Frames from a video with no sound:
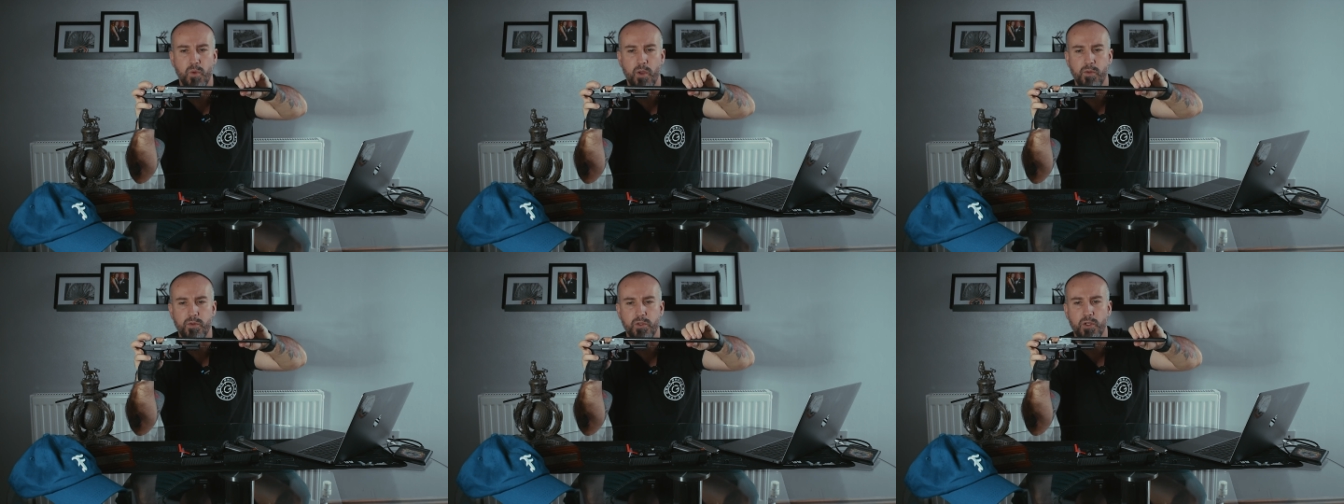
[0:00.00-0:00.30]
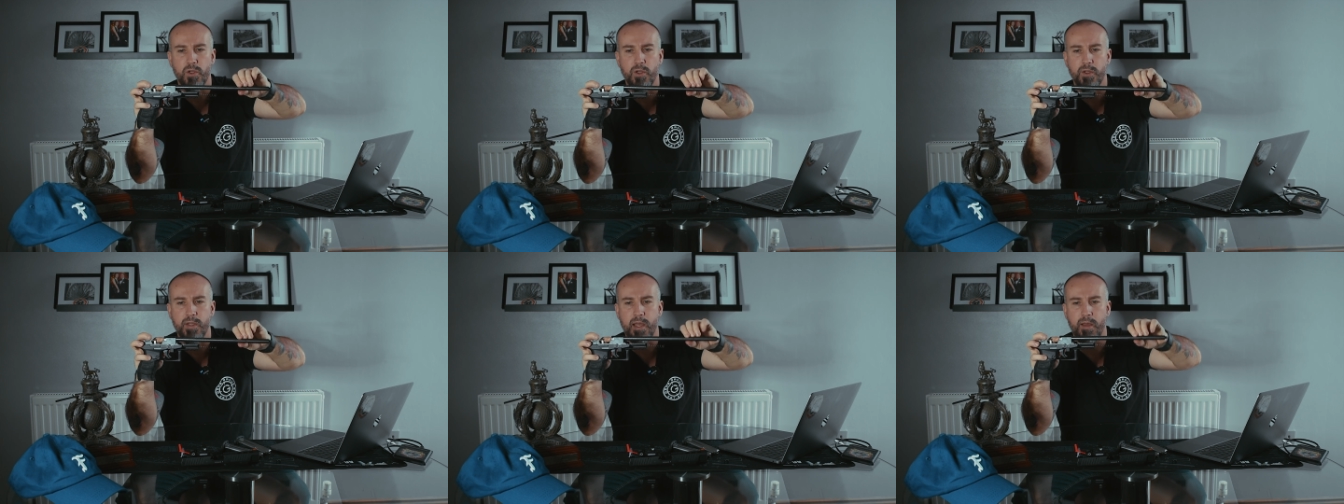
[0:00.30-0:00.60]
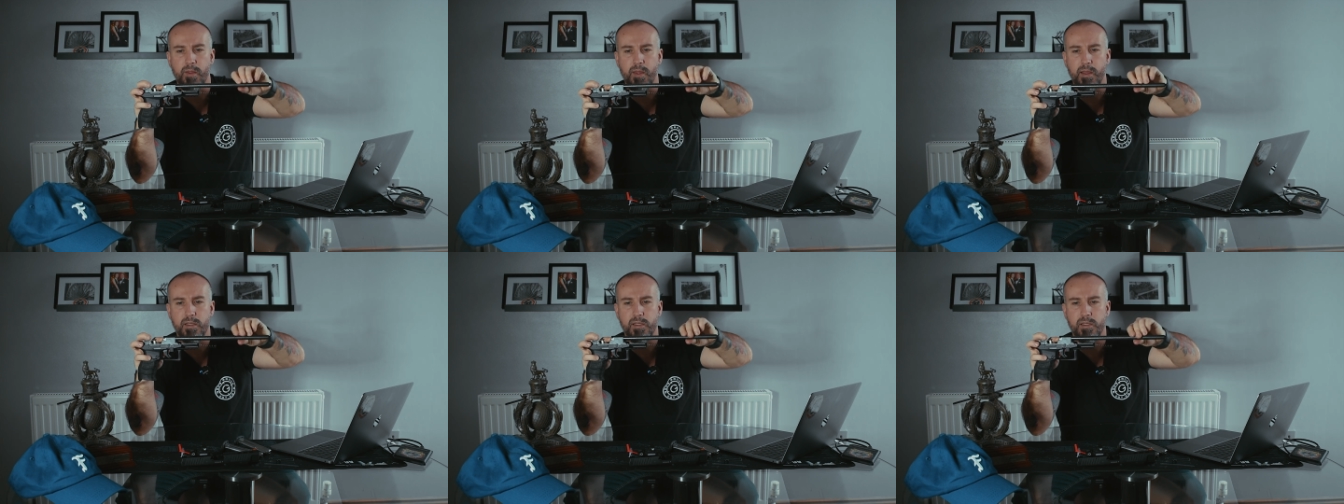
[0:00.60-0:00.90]
won't turn
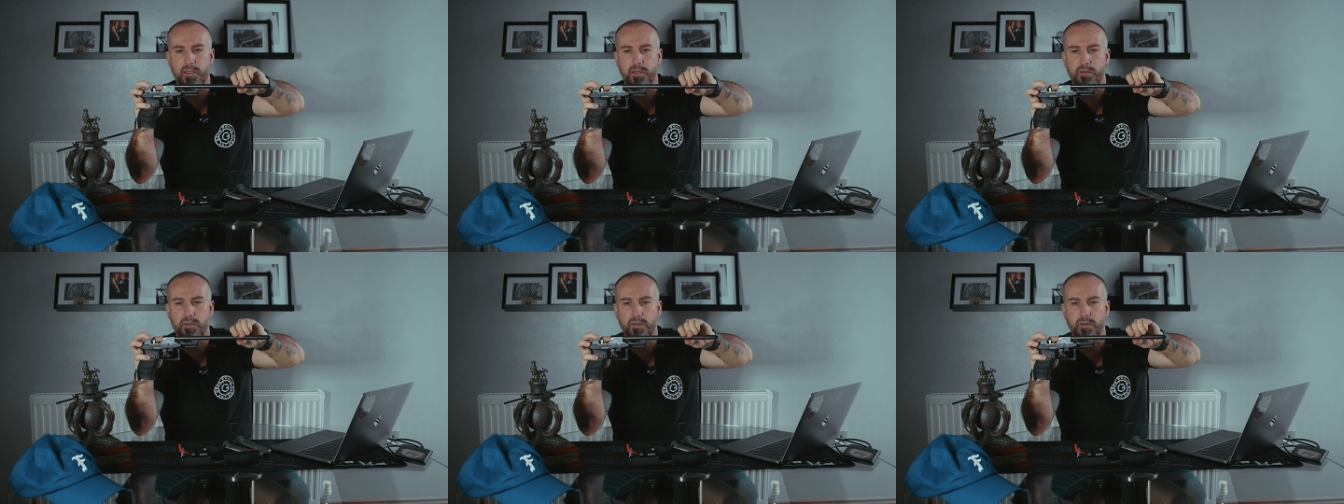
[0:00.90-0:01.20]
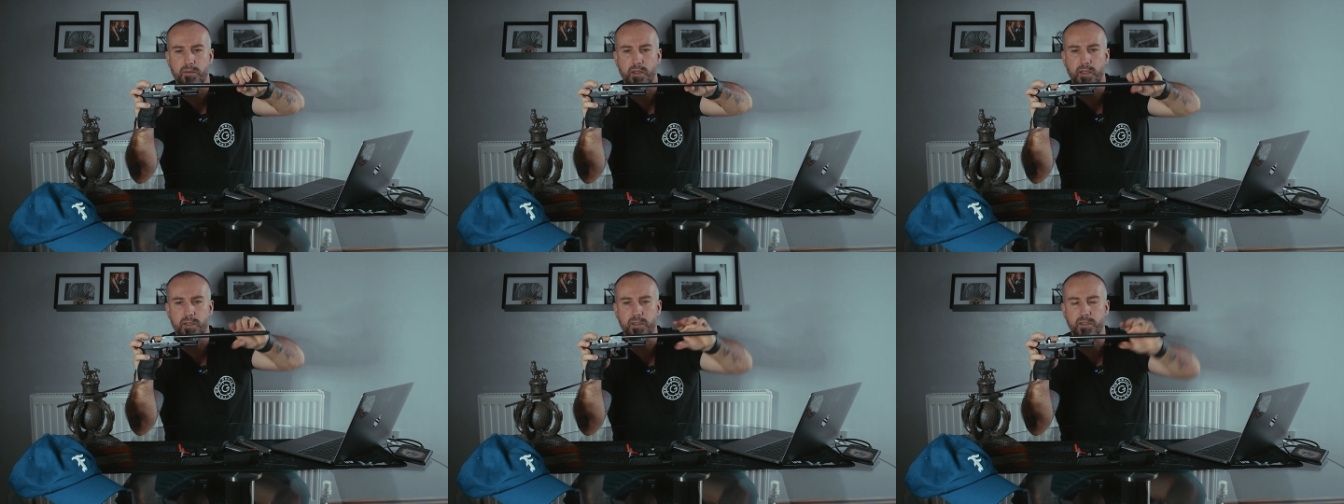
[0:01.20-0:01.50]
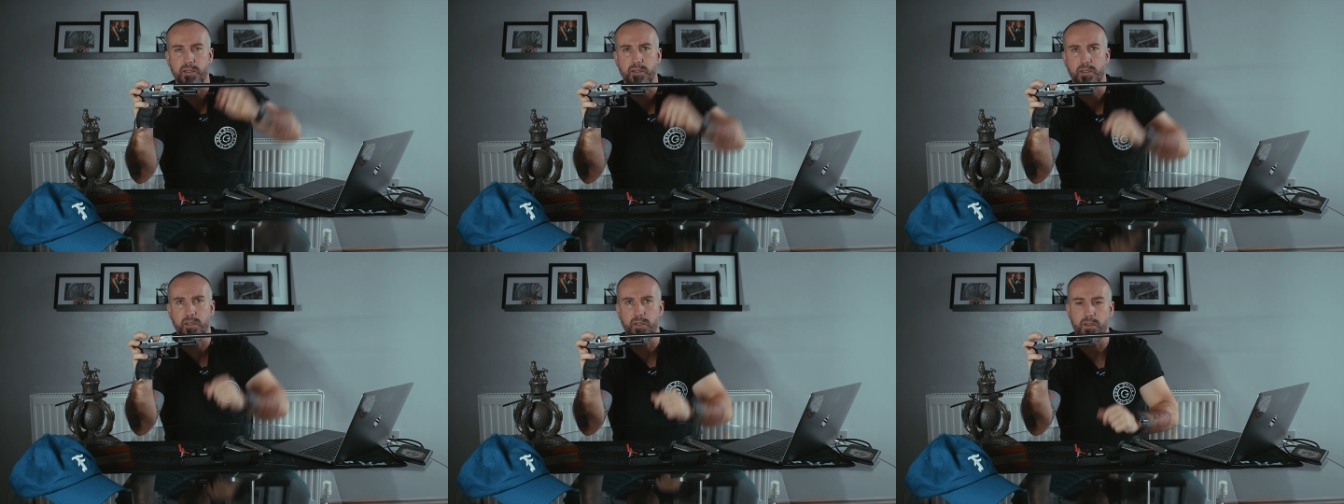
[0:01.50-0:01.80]
now that's
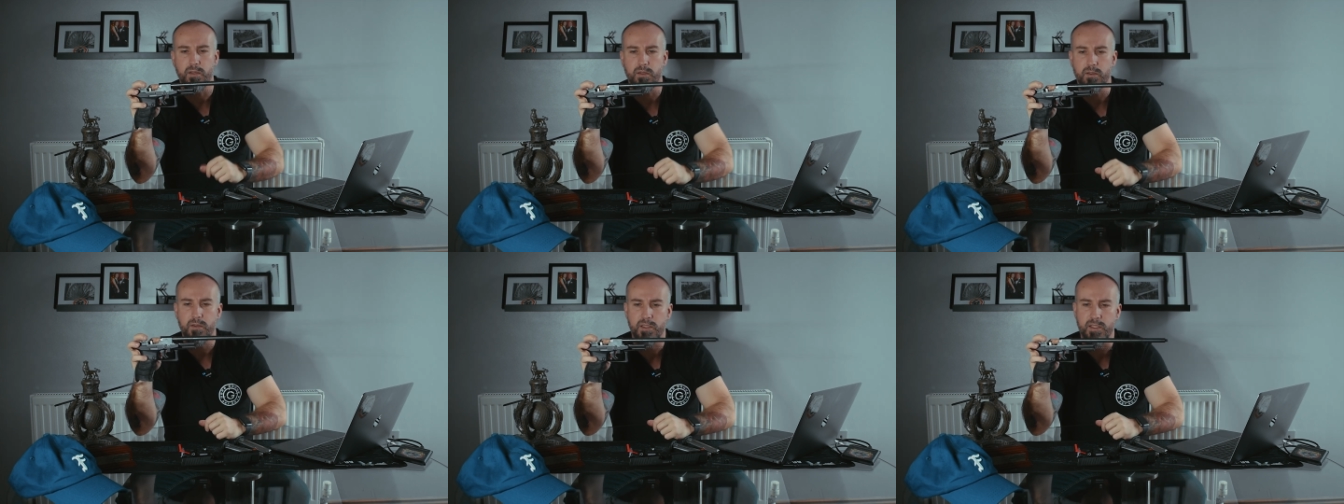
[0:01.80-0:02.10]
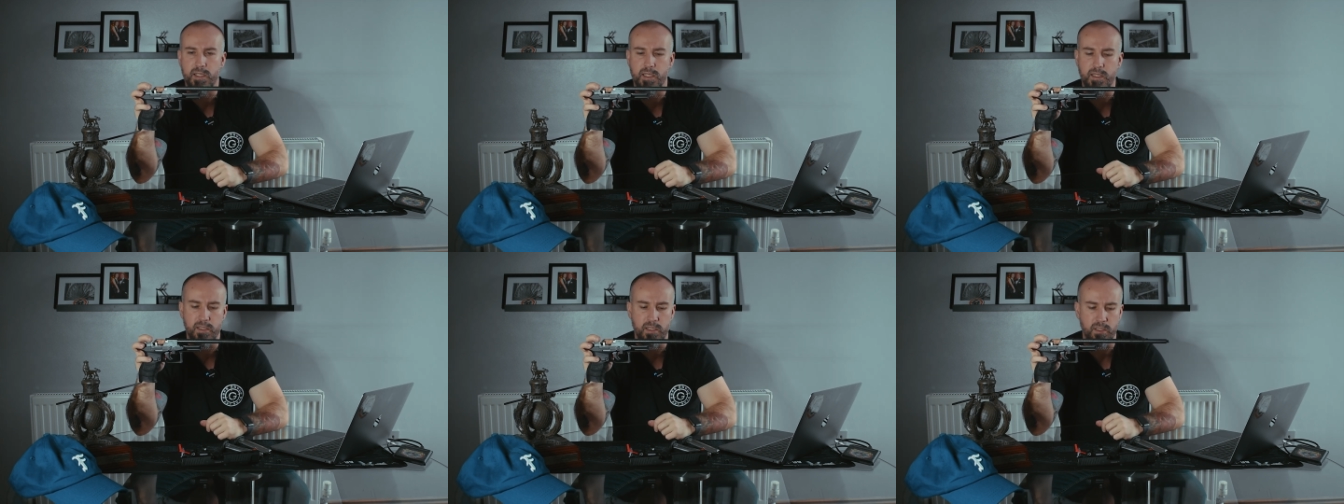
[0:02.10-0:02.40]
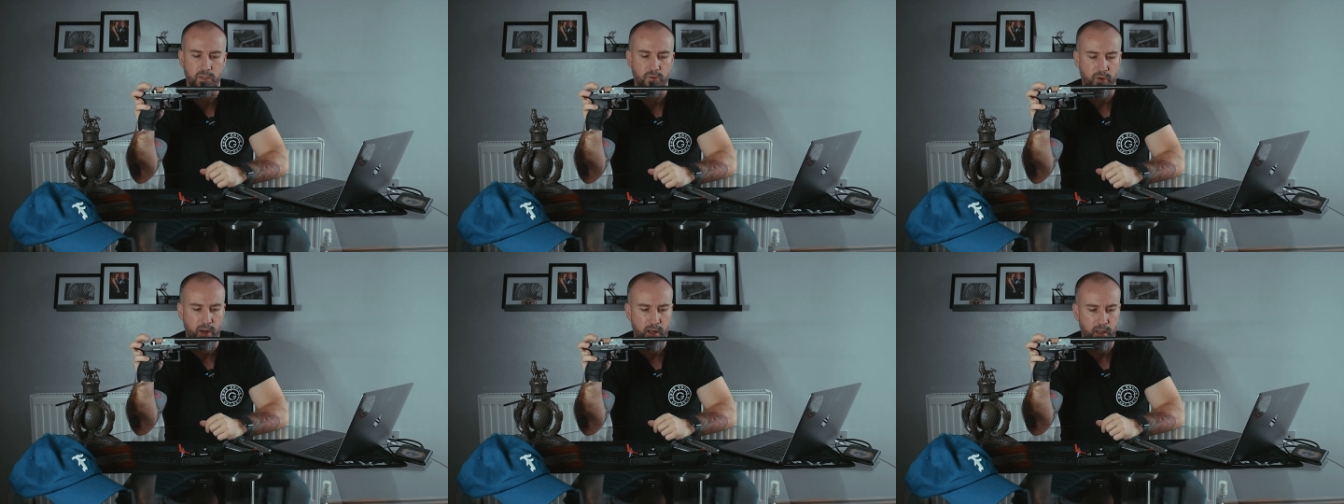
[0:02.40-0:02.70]

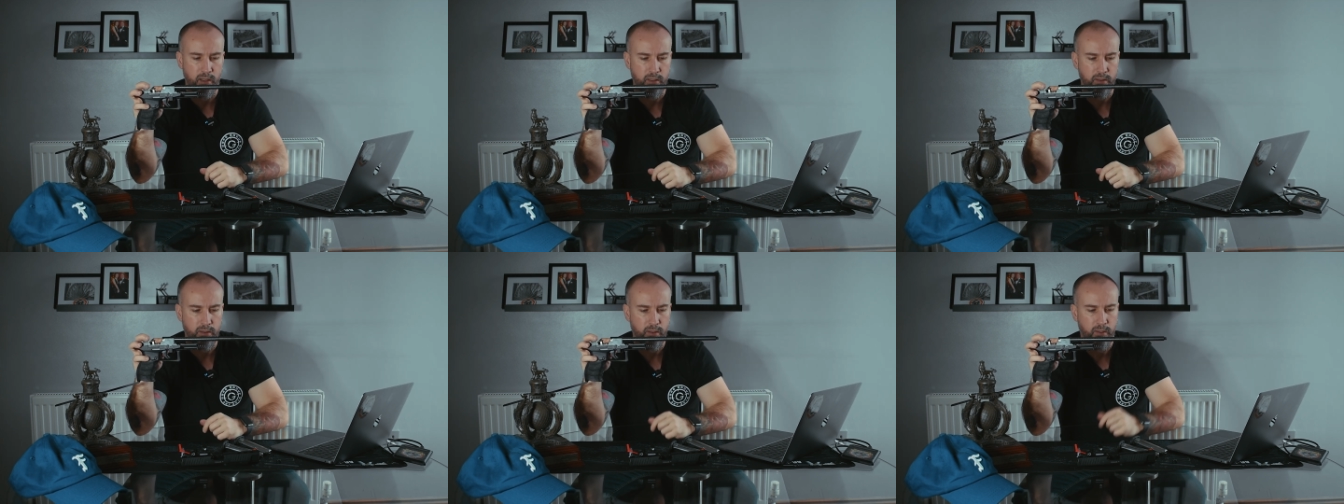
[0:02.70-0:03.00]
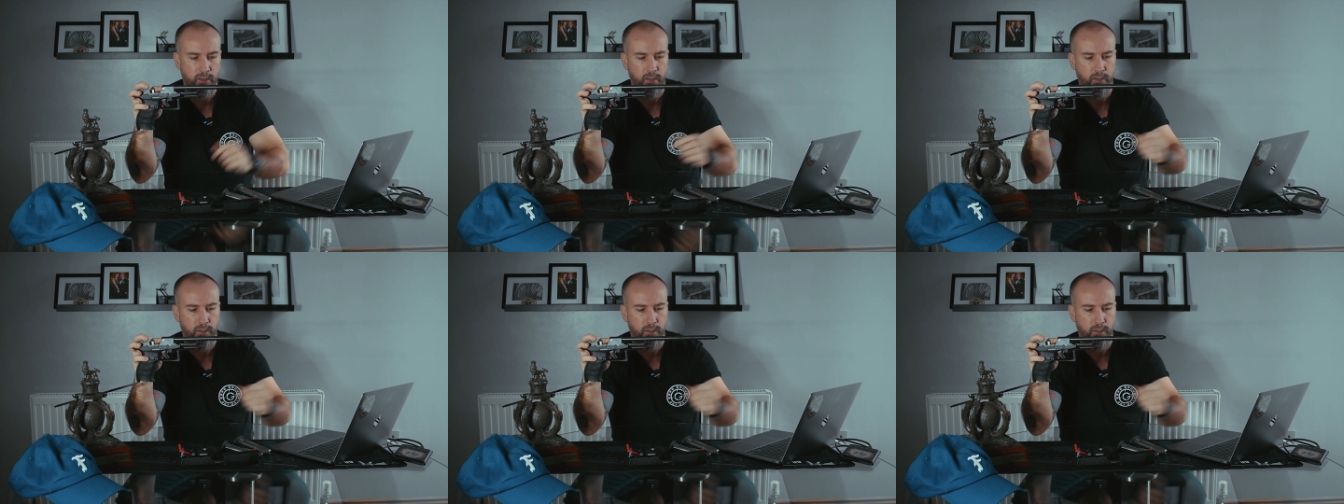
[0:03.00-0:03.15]
seated correctly.